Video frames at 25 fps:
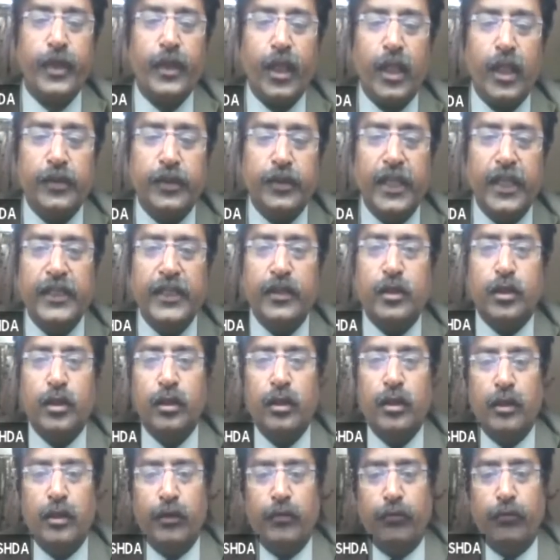Then
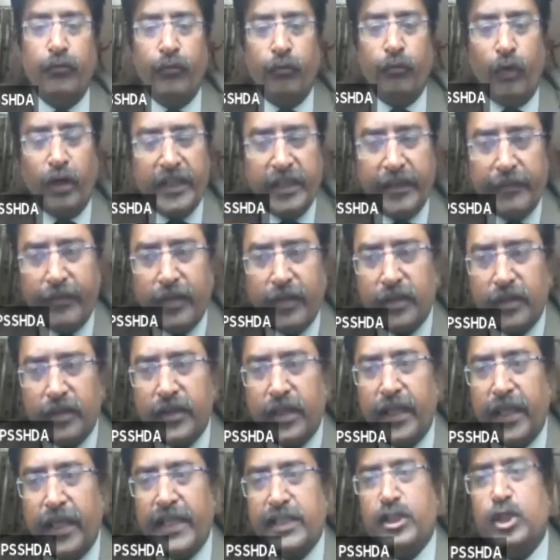whatever
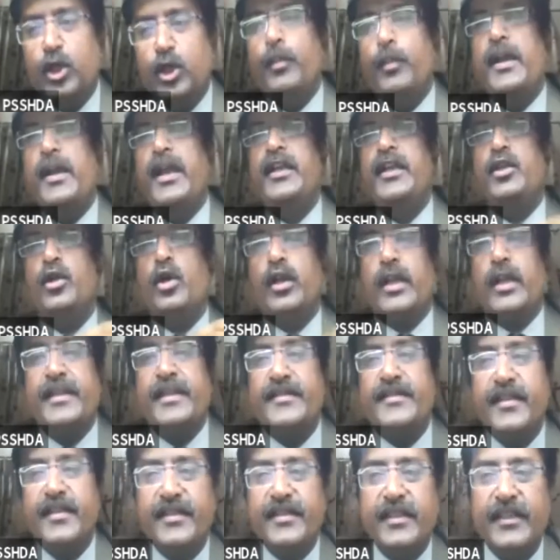the achievement your
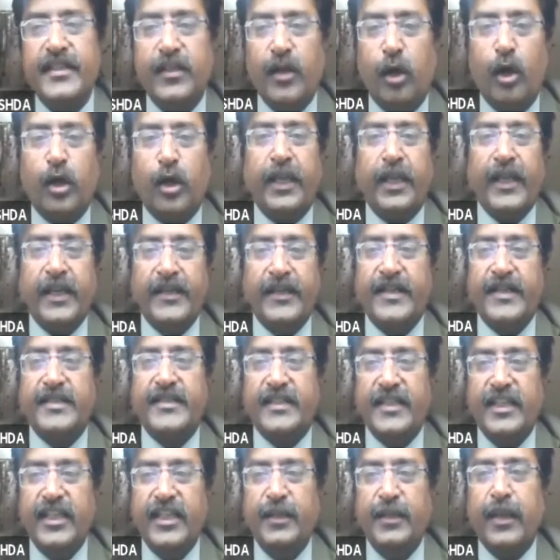NCC or NSS
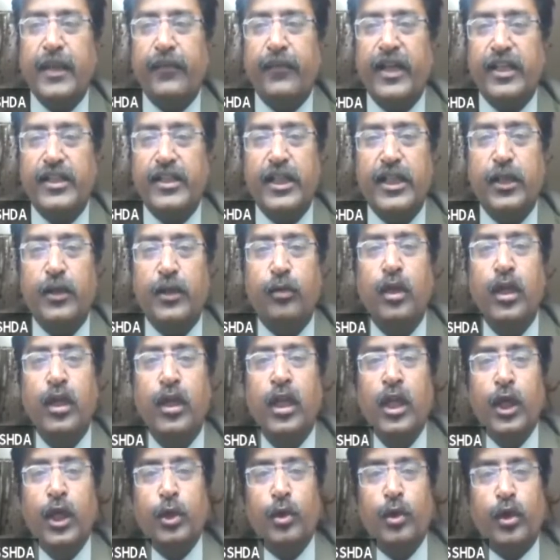team have achieved,
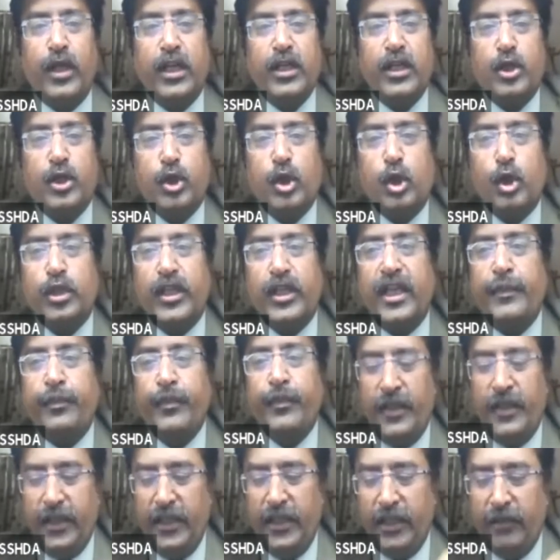you can show them
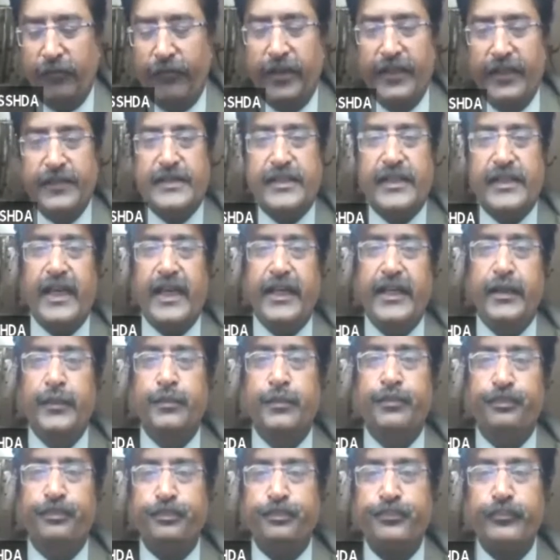in a one slide.
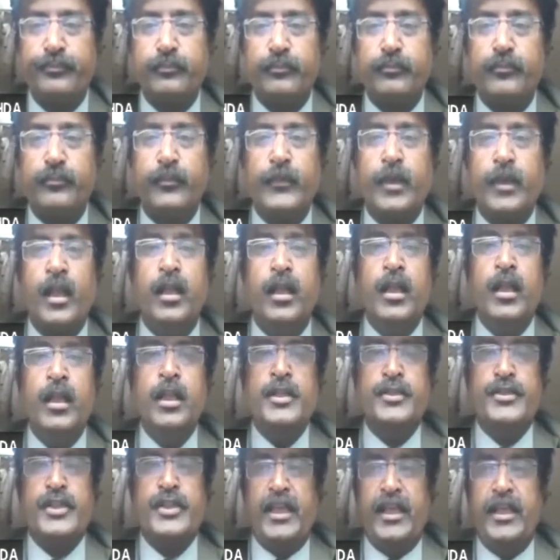
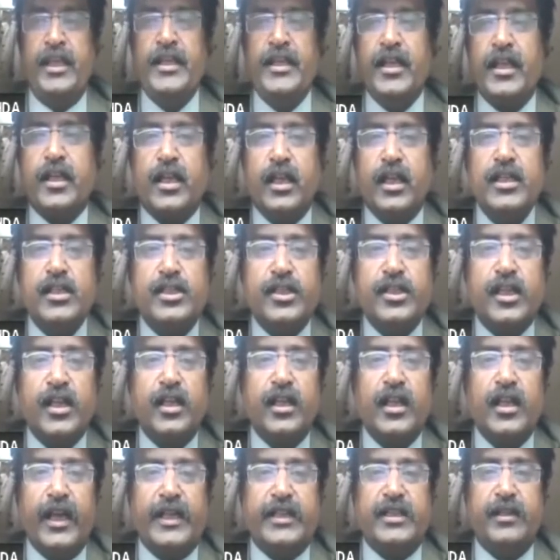Say in a
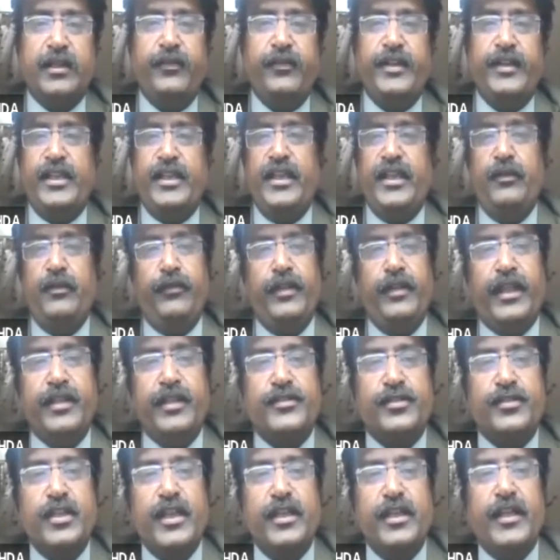cultural activity, we can
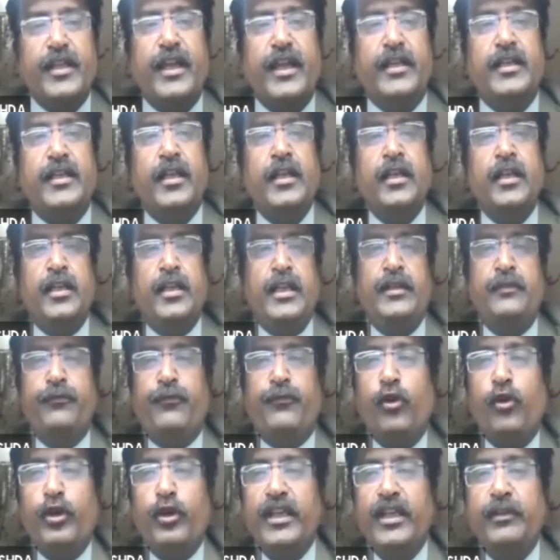say that in
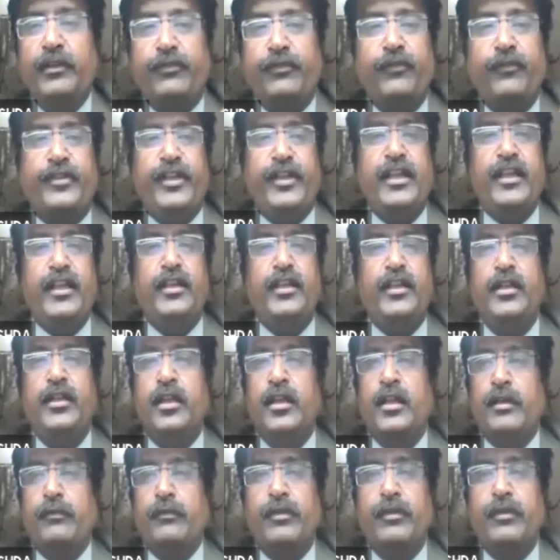14-15,
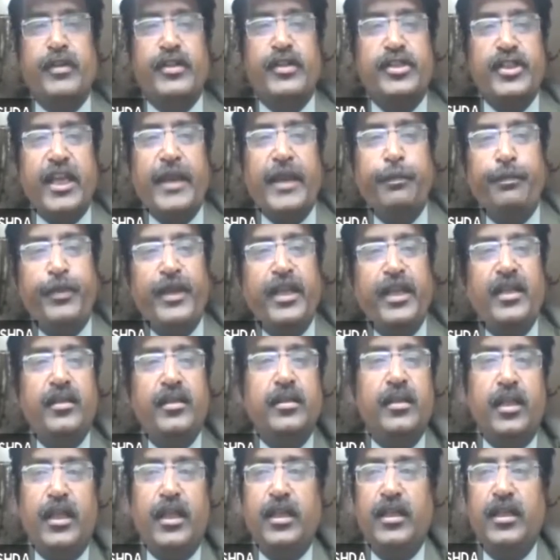we were
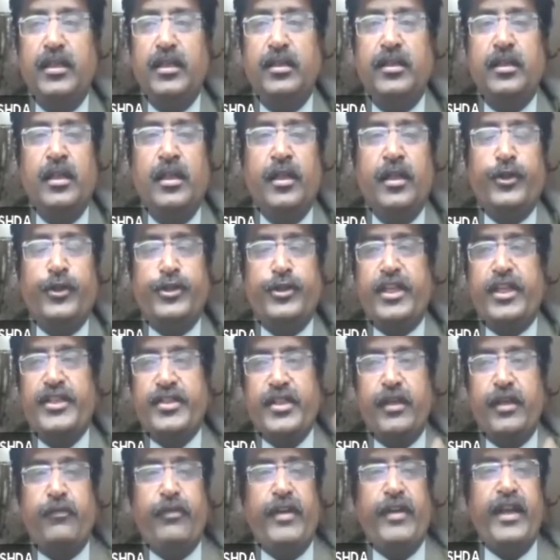champion in 6
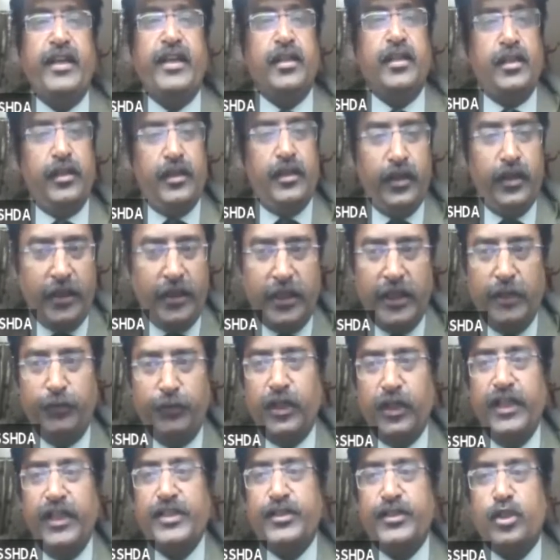events, give
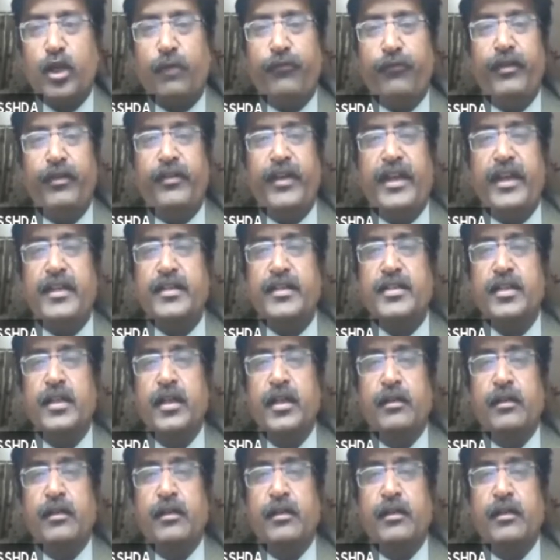the list of events.